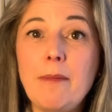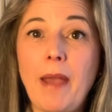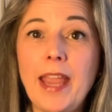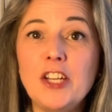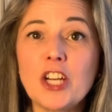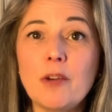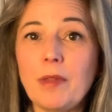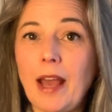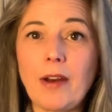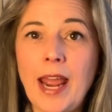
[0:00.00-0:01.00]
major
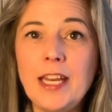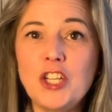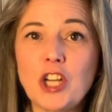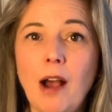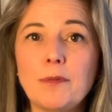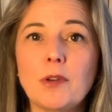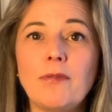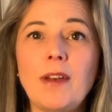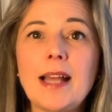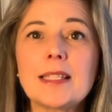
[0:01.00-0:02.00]
without any sharps or
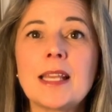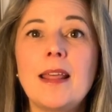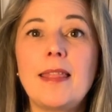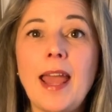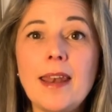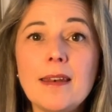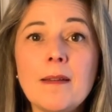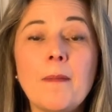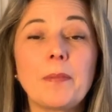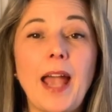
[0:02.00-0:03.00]
flats, then,
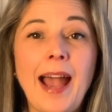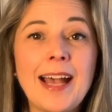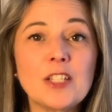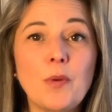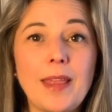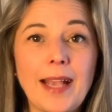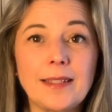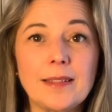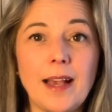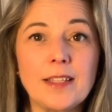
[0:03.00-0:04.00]
as with
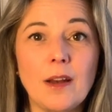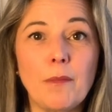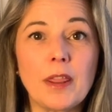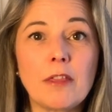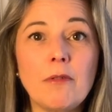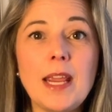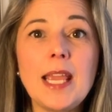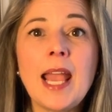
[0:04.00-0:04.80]
exercise number 3,